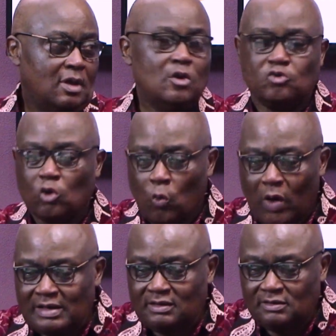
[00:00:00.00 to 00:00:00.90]
So
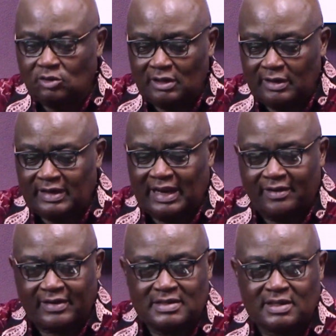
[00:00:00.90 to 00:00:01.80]
when Hillary
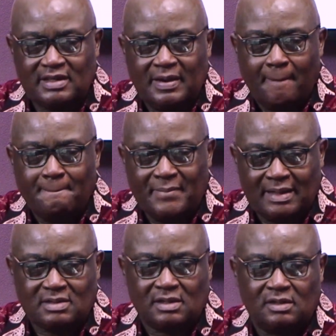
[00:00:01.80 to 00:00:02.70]
Clinton
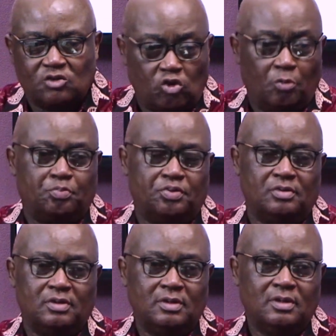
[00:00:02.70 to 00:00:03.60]
met Trump,
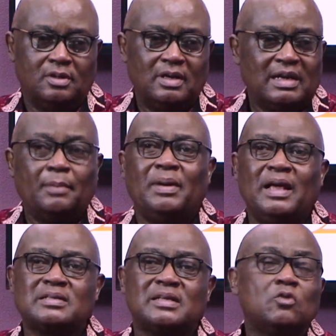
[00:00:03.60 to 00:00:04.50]
the
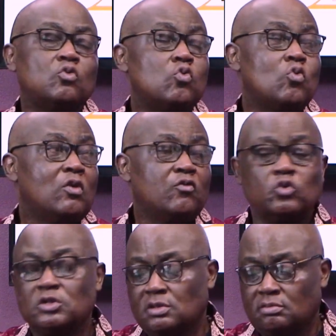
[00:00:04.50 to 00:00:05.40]
blacks said, we won't go and vote.
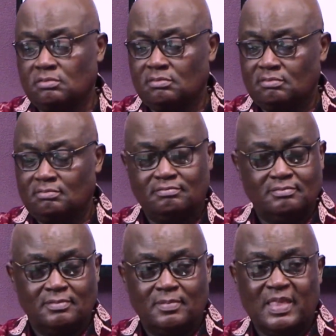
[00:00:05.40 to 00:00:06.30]

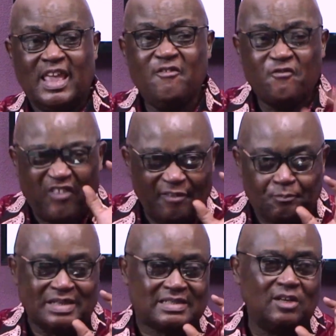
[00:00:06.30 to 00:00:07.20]
If
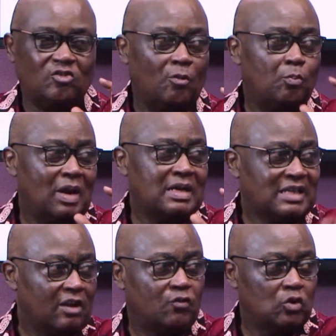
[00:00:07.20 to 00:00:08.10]
5% of blacks
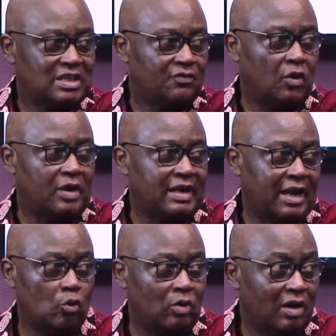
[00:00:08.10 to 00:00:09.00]
had voted for Hillary,
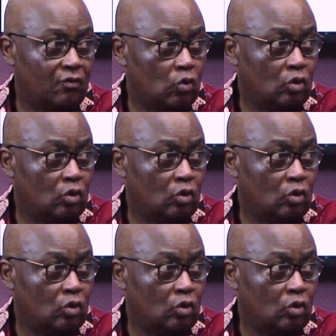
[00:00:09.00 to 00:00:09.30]
he would have won.